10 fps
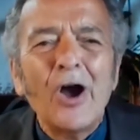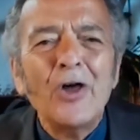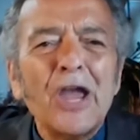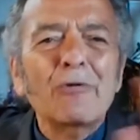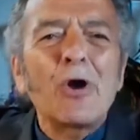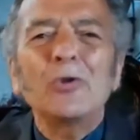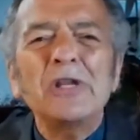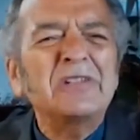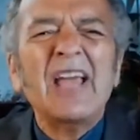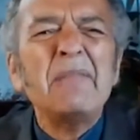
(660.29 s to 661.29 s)
Oh, there are
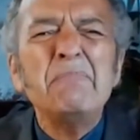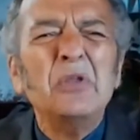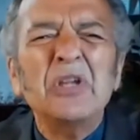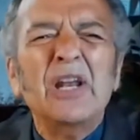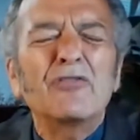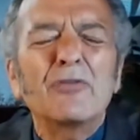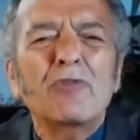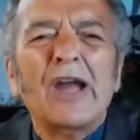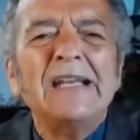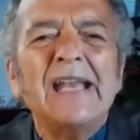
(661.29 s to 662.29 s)
only 10 million of
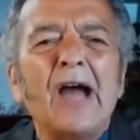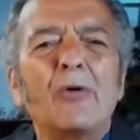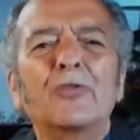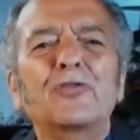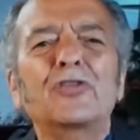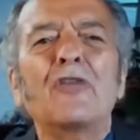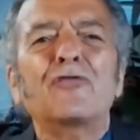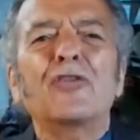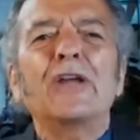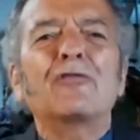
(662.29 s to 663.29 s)
them right now are
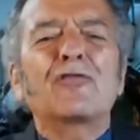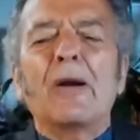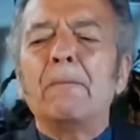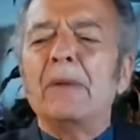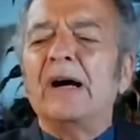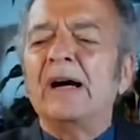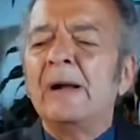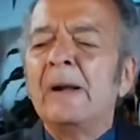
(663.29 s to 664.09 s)
suffering from